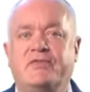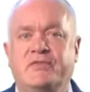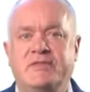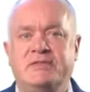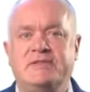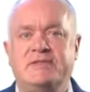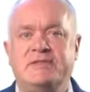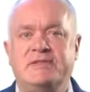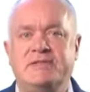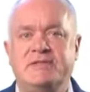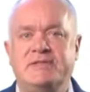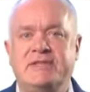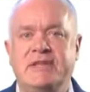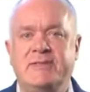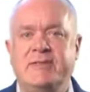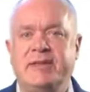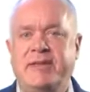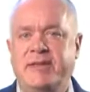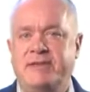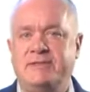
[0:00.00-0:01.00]
versus
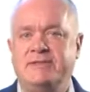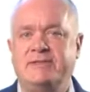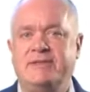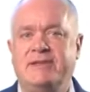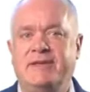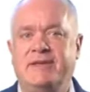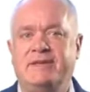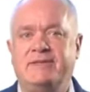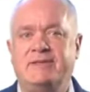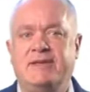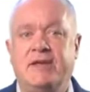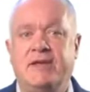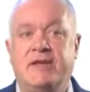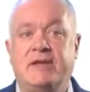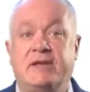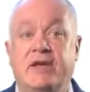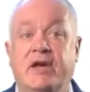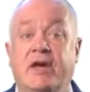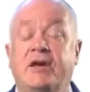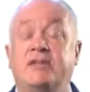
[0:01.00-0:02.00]
systemic NSAIDs,
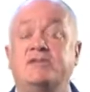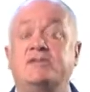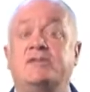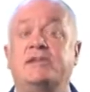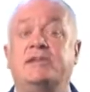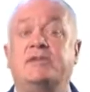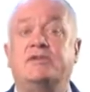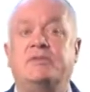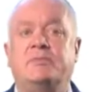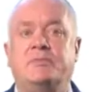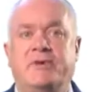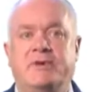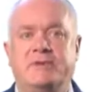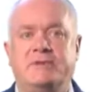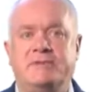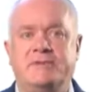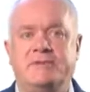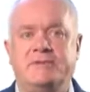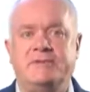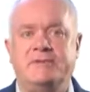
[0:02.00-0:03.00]
a guide to clinical
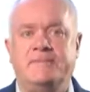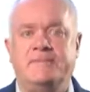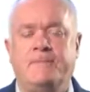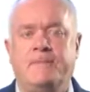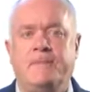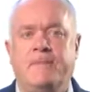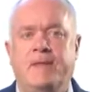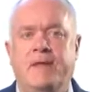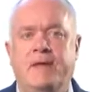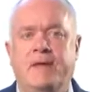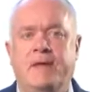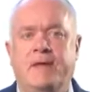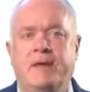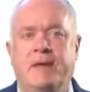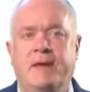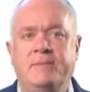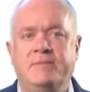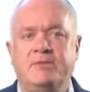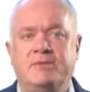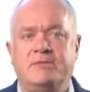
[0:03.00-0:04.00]
practice.
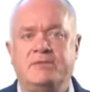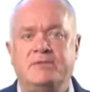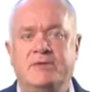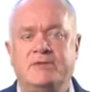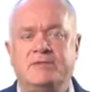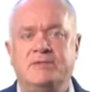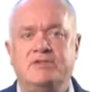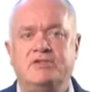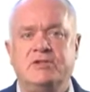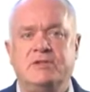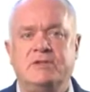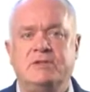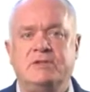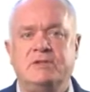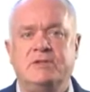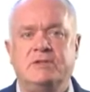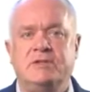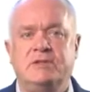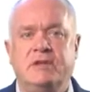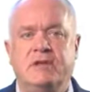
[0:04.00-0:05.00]
I'm Dr. Martin
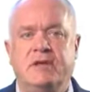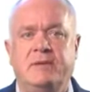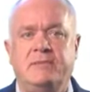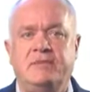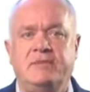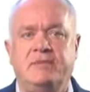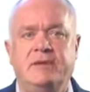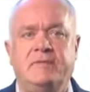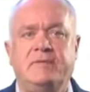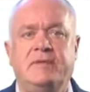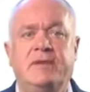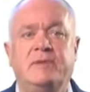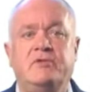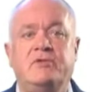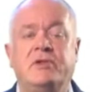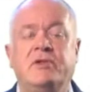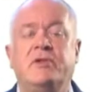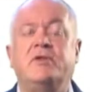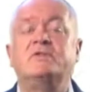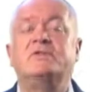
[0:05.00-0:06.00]
Johnson. I'm a GP with
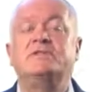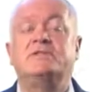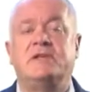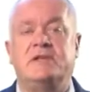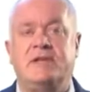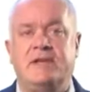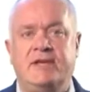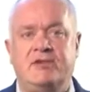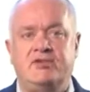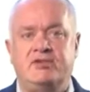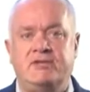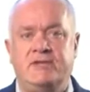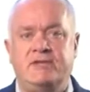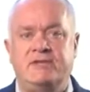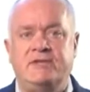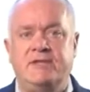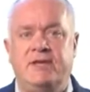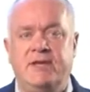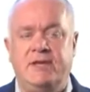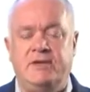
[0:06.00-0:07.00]
a long-standing
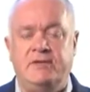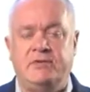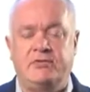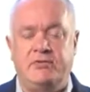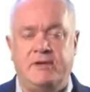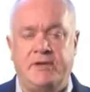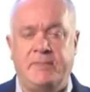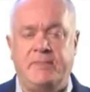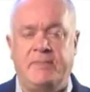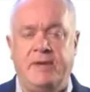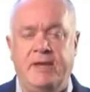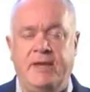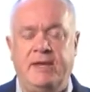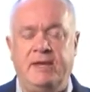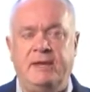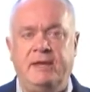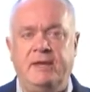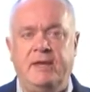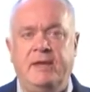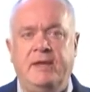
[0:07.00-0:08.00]
interest in chronic
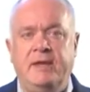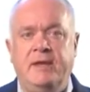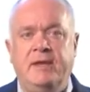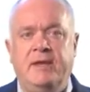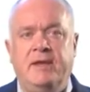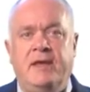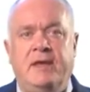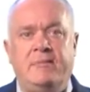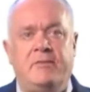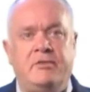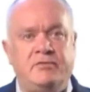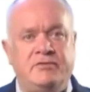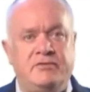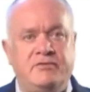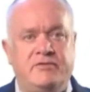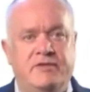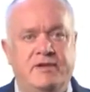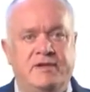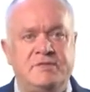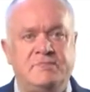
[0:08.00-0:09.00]
pain. I'm
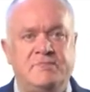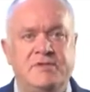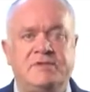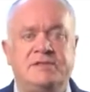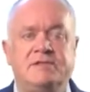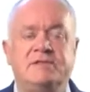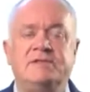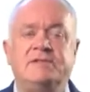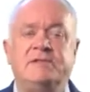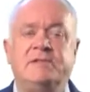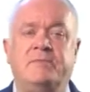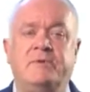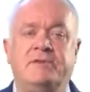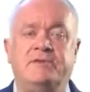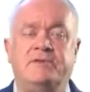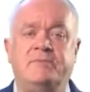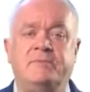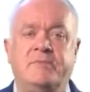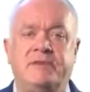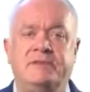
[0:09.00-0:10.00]
also Vice President of the
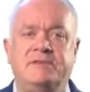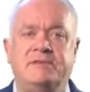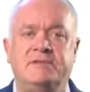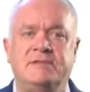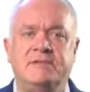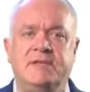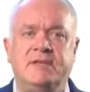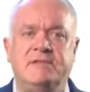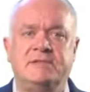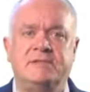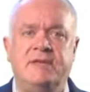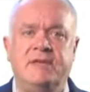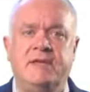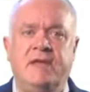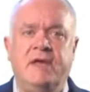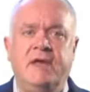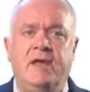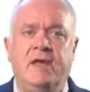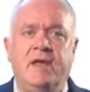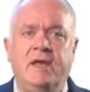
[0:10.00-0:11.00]
British Pain Society
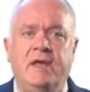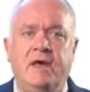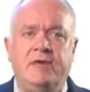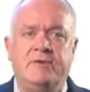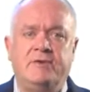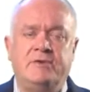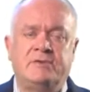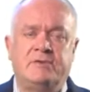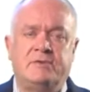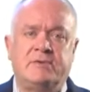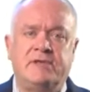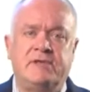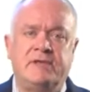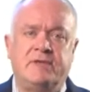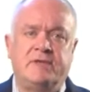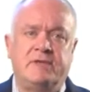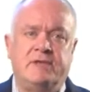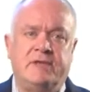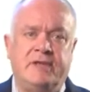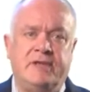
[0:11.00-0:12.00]
and also
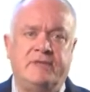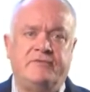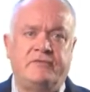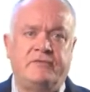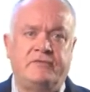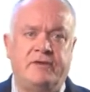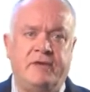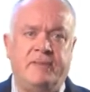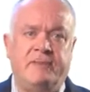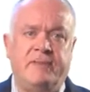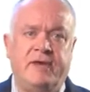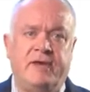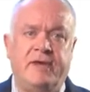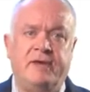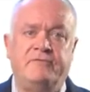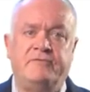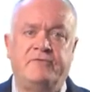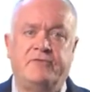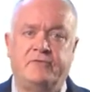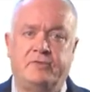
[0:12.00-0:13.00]
Clinical Lead for Chronic
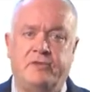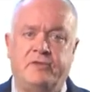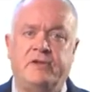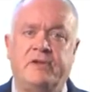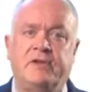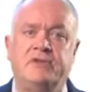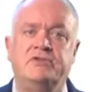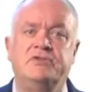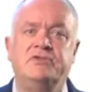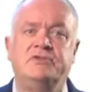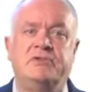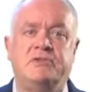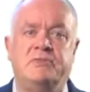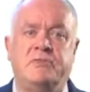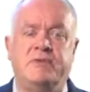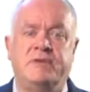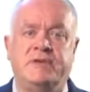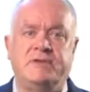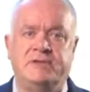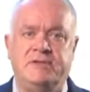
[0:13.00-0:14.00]
Pain for the Royal College of General
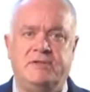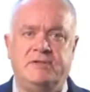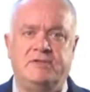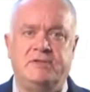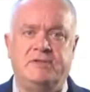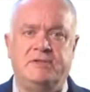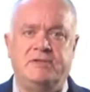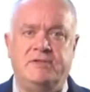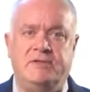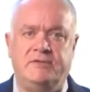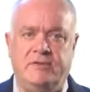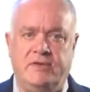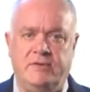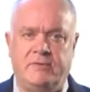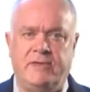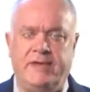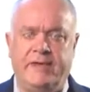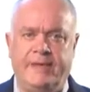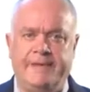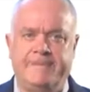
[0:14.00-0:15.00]
Practitioners in the
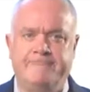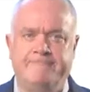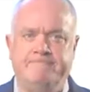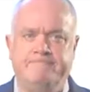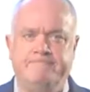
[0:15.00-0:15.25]
UK.